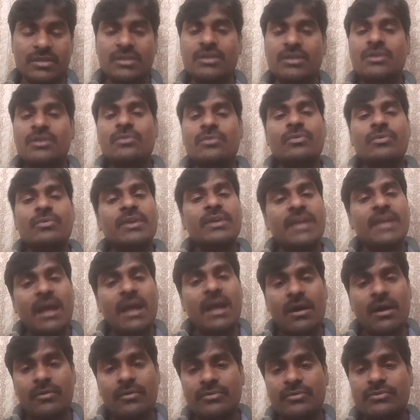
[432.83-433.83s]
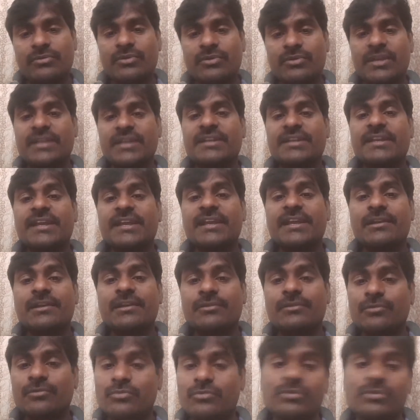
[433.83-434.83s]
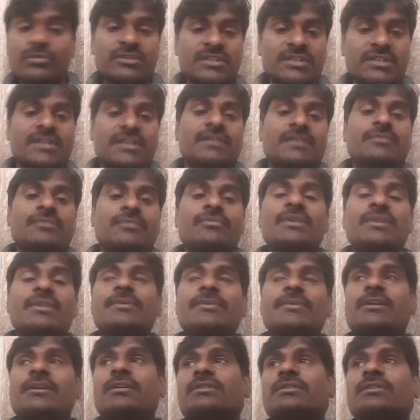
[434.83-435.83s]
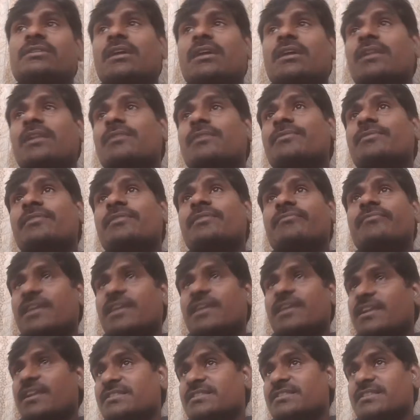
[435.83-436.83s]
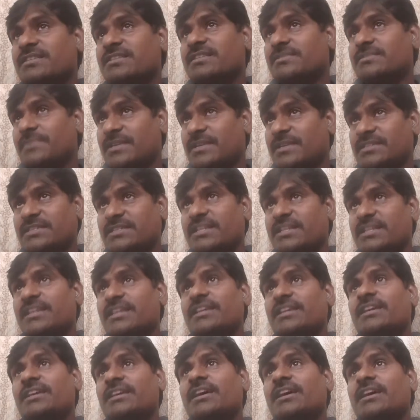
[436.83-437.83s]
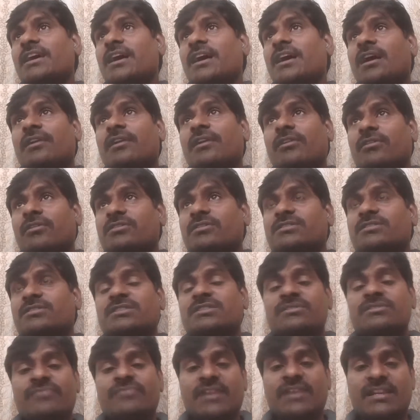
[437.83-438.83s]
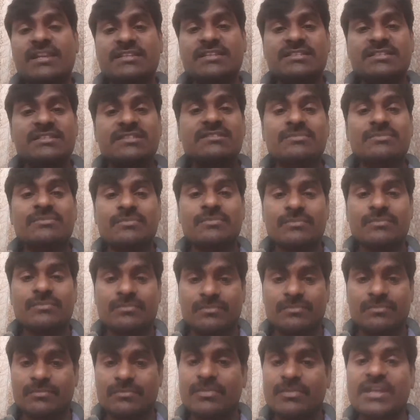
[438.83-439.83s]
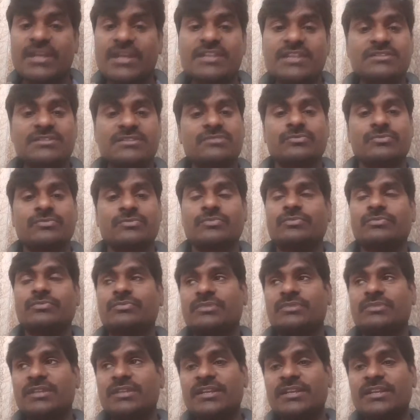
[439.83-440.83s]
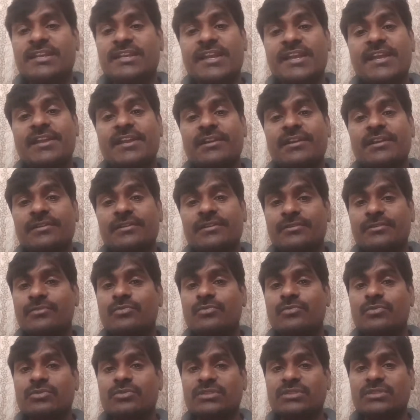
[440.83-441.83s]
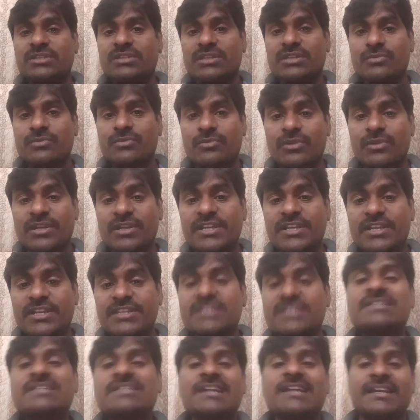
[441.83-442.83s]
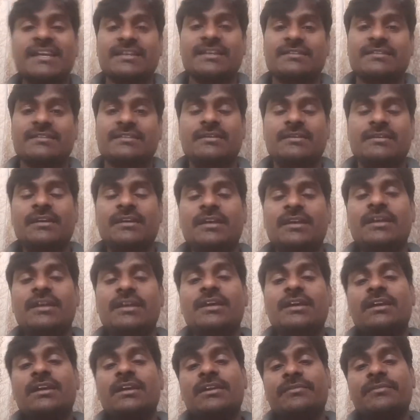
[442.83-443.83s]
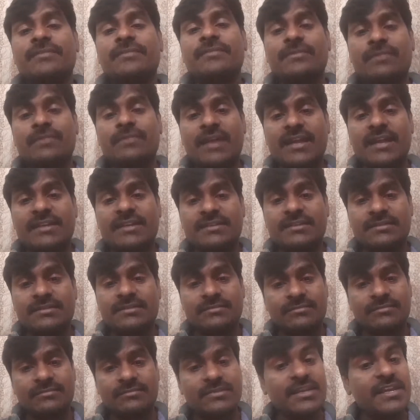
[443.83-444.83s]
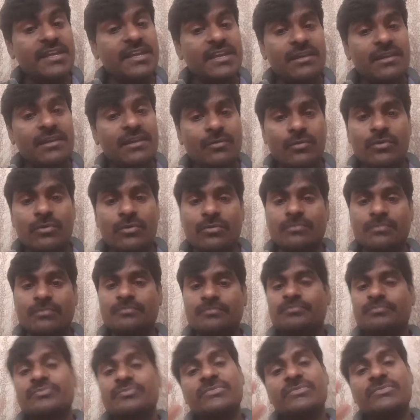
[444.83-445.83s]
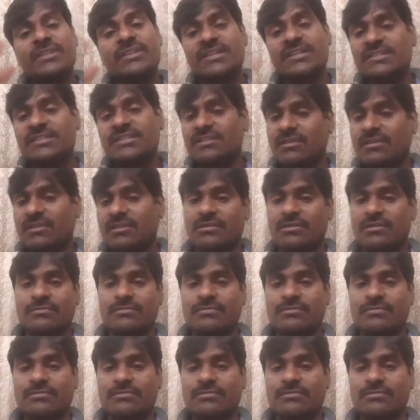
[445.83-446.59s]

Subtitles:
We have to write Al2O3. Why? Because aluminum valence is +3 and oxygen valence is -2. Then Al2O3 only it is correct. If you write AlO, that is wrong.